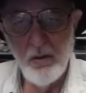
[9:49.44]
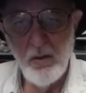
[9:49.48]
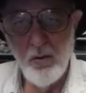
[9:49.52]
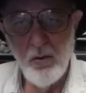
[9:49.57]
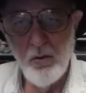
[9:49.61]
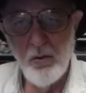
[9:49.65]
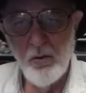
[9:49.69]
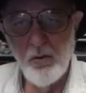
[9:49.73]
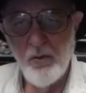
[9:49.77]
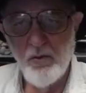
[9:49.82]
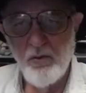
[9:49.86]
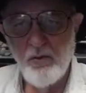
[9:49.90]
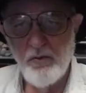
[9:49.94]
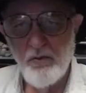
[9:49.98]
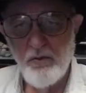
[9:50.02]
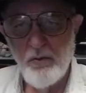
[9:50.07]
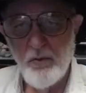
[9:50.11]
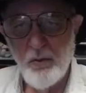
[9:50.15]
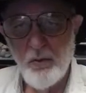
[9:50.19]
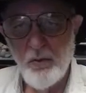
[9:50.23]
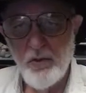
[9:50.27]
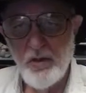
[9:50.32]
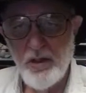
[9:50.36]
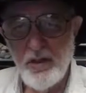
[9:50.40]
or a
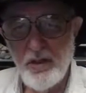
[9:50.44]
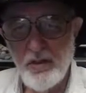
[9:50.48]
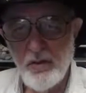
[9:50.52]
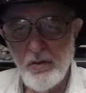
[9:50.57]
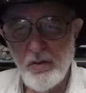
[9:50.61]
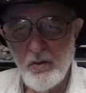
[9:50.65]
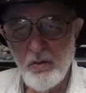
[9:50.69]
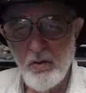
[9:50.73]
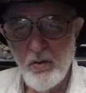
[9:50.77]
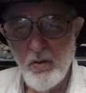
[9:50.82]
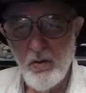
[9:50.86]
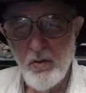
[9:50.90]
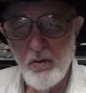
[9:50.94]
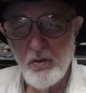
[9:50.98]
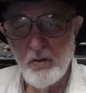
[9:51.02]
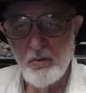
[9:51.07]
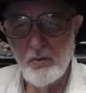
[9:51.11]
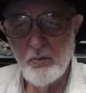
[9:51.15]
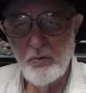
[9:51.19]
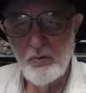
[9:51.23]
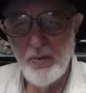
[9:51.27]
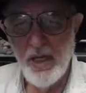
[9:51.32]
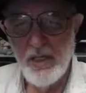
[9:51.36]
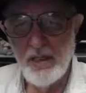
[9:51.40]
40-year-old
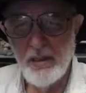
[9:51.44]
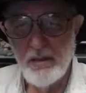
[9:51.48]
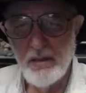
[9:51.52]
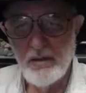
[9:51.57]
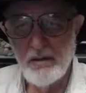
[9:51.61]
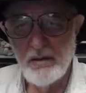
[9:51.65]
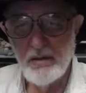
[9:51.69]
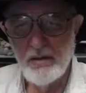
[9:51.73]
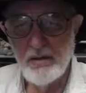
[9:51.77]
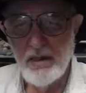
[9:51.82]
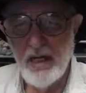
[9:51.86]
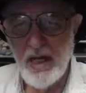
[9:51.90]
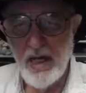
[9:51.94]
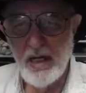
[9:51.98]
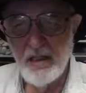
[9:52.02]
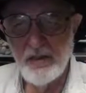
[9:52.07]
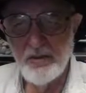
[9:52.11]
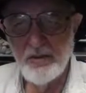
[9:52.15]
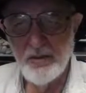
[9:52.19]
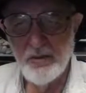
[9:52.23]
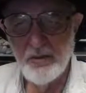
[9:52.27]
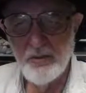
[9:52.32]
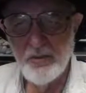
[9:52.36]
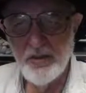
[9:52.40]
medical
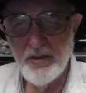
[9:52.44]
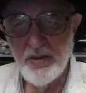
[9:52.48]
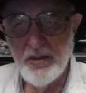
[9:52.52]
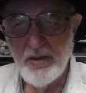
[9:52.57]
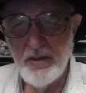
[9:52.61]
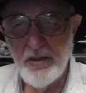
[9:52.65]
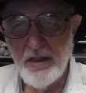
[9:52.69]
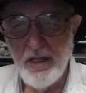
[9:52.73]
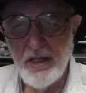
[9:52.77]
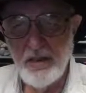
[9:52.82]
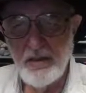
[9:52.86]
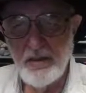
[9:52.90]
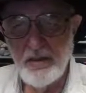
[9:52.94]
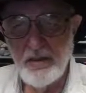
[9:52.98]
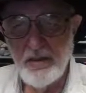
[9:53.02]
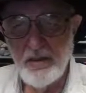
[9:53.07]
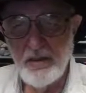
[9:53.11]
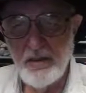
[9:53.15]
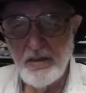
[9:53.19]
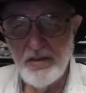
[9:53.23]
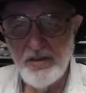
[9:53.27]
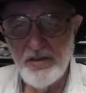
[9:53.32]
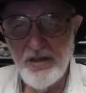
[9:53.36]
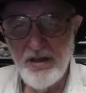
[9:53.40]
doctor with a
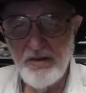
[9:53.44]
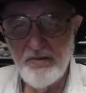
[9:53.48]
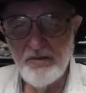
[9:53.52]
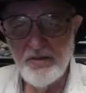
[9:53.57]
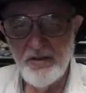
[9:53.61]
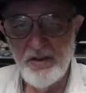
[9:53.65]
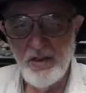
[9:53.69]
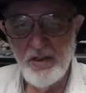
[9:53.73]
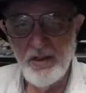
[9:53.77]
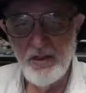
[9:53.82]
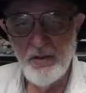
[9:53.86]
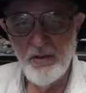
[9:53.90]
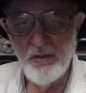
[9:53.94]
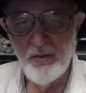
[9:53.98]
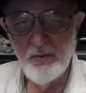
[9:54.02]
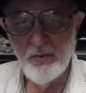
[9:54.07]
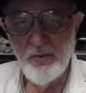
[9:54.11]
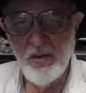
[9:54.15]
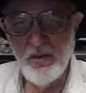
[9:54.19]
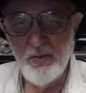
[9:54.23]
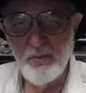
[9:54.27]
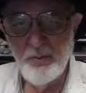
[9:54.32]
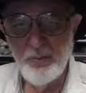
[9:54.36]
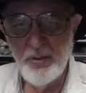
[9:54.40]

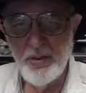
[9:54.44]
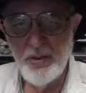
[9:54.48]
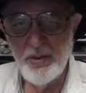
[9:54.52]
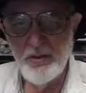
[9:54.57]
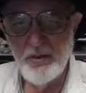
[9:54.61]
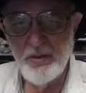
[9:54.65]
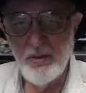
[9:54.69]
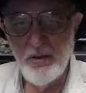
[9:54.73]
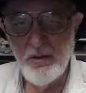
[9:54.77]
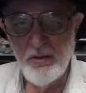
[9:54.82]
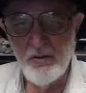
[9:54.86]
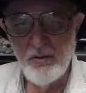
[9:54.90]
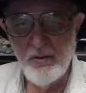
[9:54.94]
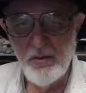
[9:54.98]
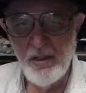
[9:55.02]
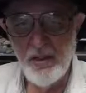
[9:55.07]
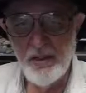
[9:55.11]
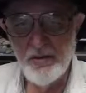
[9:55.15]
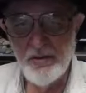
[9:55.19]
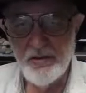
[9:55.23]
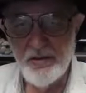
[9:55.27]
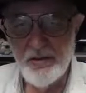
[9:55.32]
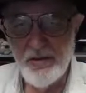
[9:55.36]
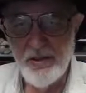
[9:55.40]
1973 Pinto
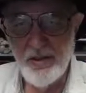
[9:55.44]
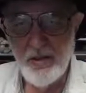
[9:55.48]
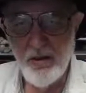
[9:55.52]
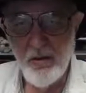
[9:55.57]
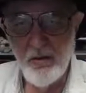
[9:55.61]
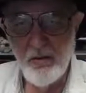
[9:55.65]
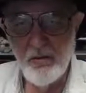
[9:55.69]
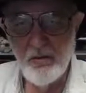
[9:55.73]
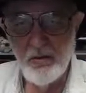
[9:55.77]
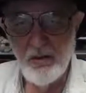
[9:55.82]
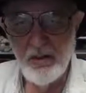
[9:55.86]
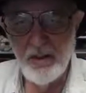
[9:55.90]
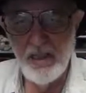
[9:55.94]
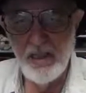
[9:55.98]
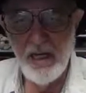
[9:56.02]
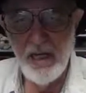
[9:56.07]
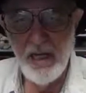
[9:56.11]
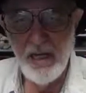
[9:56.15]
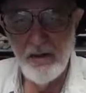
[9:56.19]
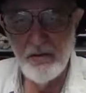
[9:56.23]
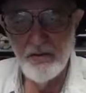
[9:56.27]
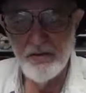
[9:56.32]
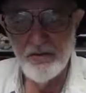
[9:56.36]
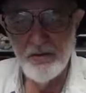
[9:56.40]
as the only
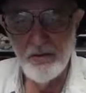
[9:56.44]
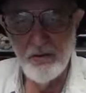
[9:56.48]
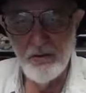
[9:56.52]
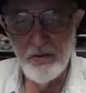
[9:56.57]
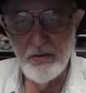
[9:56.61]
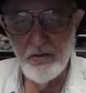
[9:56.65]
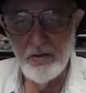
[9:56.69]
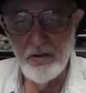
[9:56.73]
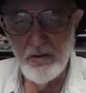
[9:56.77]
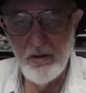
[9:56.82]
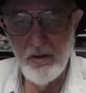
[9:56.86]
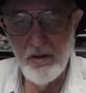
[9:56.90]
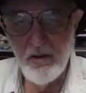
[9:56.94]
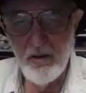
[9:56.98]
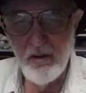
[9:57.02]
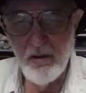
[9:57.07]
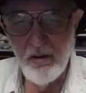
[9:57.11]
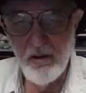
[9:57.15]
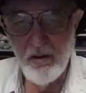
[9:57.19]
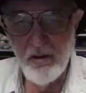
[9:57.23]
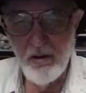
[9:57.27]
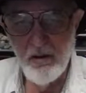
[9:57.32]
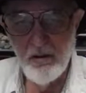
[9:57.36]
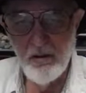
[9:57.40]
household
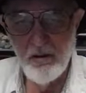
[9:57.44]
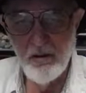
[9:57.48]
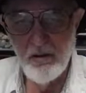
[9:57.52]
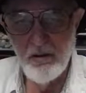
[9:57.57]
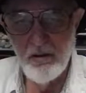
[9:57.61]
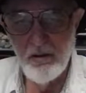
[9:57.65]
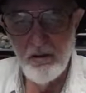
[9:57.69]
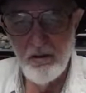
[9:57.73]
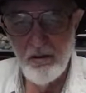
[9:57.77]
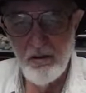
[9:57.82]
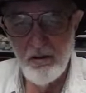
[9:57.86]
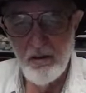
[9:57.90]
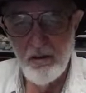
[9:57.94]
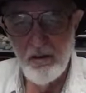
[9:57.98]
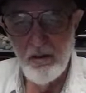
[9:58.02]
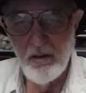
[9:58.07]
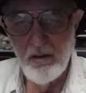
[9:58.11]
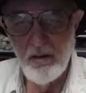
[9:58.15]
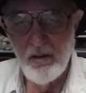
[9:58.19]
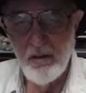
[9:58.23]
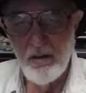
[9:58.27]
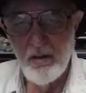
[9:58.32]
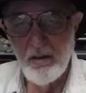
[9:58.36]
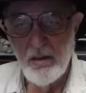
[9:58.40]
car.
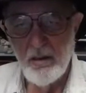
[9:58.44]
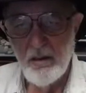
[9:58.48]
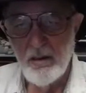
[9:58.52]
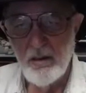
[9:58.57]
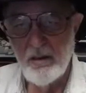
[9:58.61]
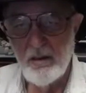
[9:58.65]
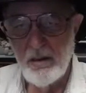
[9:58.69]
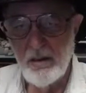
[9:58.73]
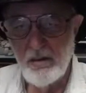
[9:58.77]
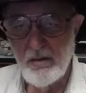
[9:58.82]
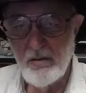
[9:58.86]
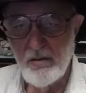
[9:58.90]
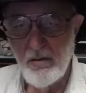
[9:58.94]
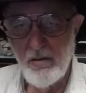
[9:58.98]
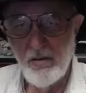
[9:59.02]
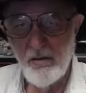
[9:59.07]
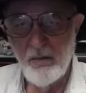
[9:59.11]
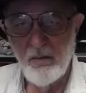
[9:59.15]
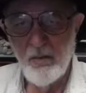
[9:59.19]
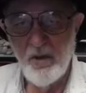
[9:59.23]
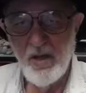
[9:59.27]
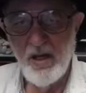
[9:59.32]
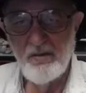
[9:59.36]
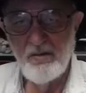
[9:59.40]
Then there are
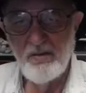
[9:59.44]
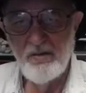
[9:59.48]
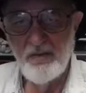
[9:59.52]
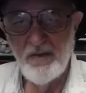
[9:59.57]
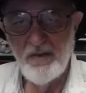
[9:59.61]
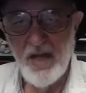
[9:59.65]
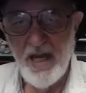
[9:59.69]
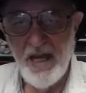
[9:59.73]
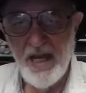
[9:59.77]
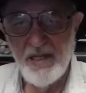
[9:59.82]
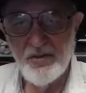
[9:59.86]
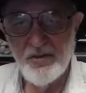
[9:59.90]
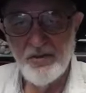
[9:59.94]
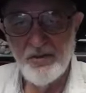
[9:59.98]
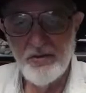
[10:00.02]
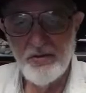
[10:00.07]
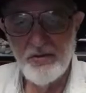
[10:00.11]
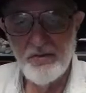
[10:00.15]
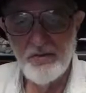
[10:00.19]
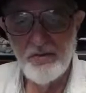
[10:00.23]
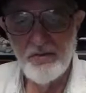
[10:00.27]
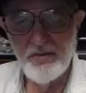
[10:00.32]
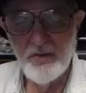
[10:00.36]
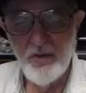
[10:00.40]
red flags
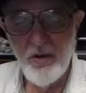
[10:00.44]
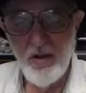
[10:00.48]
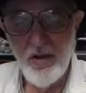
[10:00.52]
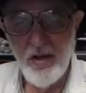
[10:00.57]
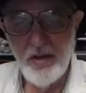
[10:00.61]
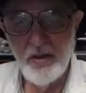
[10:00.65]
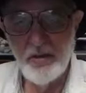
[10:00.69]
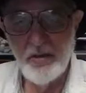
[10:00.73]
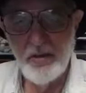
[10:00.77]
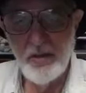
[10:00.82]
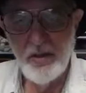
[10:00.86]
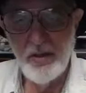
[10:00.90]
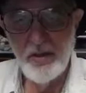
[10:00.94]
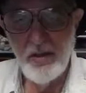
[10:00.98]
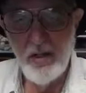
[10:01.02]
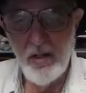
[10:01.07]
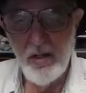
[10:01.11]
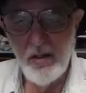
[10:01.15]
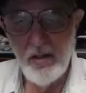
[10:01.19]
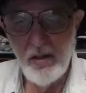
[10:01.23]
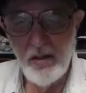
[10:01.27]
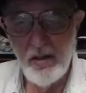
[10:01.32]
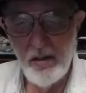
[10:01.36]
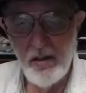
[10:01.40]
of fraud that
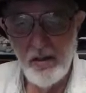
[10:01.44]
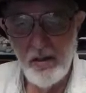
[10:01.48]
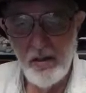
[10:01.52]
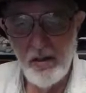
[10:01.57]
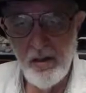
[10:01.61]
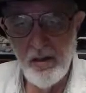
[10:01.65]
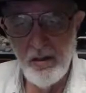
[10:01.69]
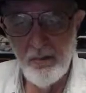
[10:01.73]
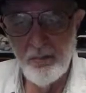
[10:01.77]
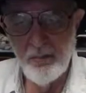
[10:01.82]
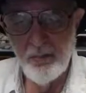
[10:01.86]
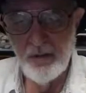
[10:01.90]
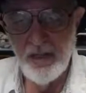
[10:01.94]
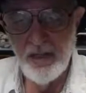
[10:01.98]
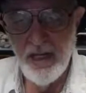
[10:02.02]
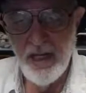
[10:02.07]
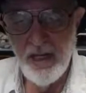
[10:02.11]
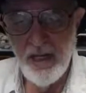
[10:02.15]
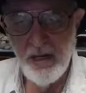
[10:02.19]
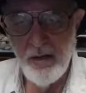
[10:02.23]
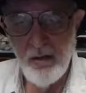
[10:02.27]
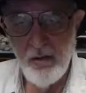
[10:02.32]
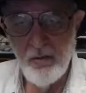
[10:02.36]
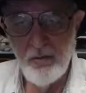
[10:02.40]

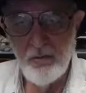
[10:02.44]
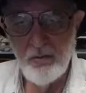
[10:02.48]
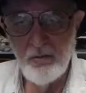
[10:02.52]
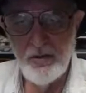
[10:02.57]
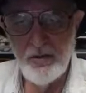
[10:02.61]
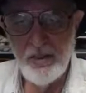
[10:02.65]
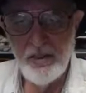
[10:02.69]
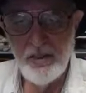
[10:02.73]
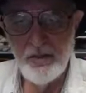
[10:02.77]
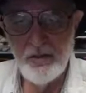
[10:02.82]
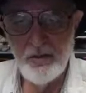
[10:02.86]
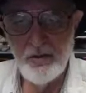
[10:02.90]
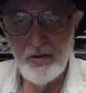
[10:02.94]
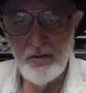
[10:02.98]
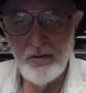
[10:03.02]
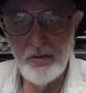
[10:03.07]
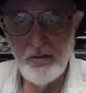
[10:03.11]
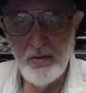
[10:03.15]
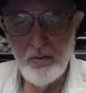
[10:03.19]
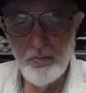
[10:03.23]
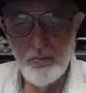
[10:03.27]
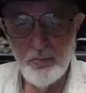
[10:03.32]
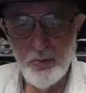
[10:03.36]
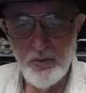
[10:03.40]
apply only
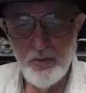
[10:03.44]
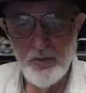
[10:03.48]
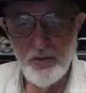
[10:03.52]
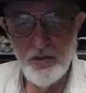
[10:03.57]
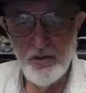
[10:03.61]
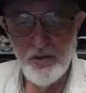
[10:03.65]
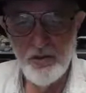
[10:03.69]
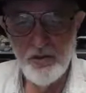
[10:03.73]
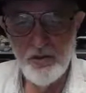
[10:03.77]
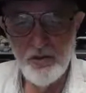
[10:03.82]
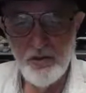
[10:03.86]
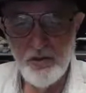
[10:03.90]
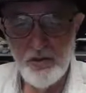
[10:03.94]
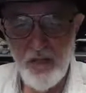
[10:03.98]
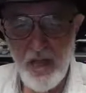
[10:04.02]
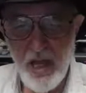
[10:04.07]
to a person's